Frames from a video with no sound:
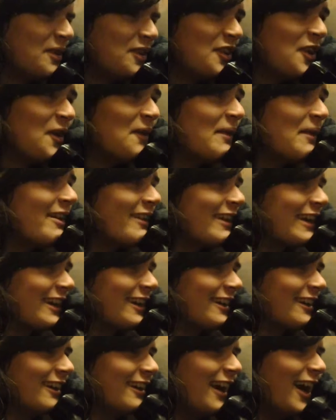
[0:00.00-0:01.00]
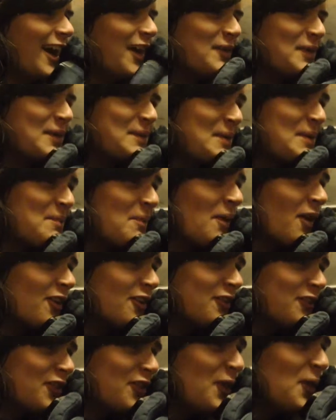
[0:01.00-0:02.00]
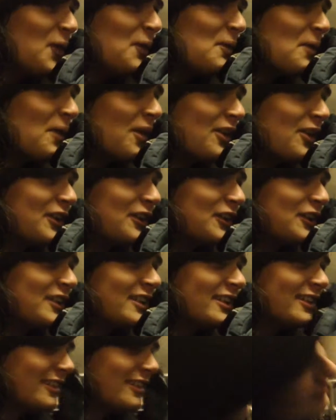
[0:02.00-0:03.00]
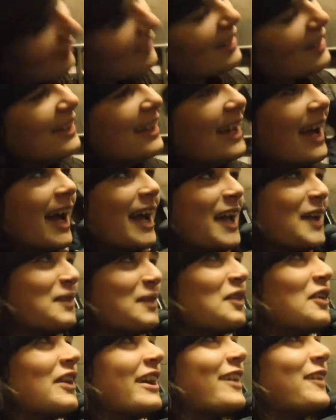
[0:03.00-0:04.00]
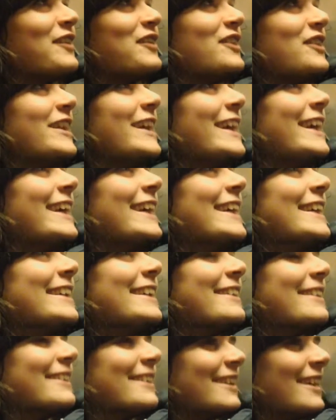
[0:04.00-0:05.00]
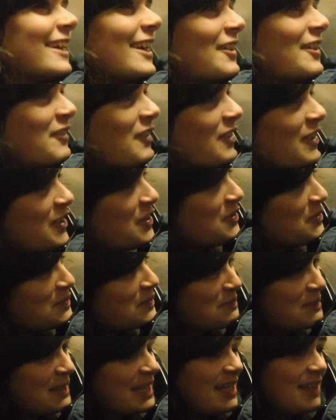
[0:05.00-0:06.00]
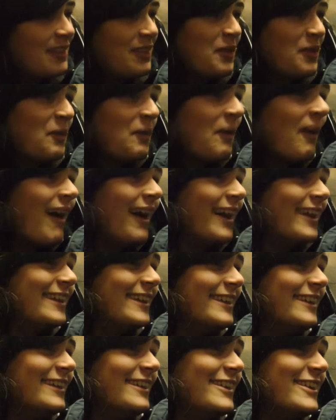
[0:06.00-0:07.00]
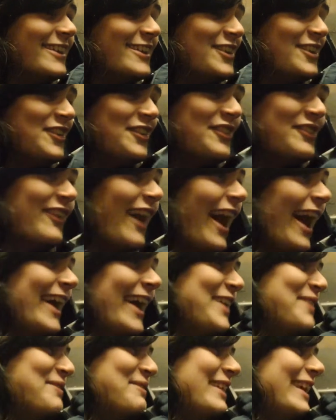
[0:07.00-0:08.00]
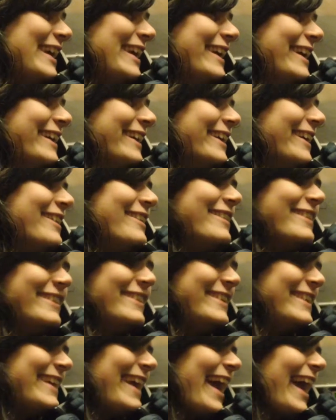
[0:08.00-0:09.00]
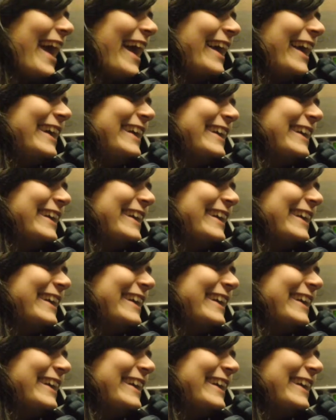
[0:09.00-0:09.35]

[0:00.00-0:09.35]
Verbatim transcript: But no, Eric, I want to be part of your world. I'm wishing for you to be the one to find me today.